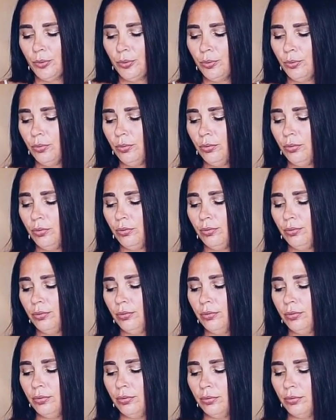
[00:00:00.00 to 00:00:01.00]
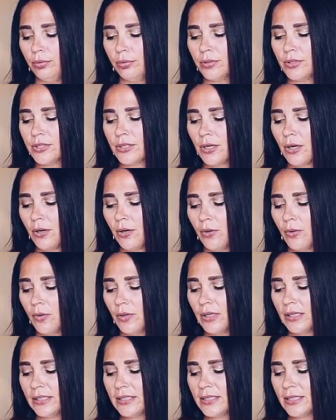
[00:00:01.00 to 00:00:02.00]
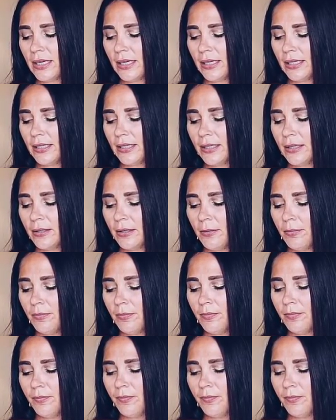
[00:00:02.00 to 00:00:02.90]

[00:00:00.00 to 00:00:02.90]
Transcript: Whew. So it's like uh,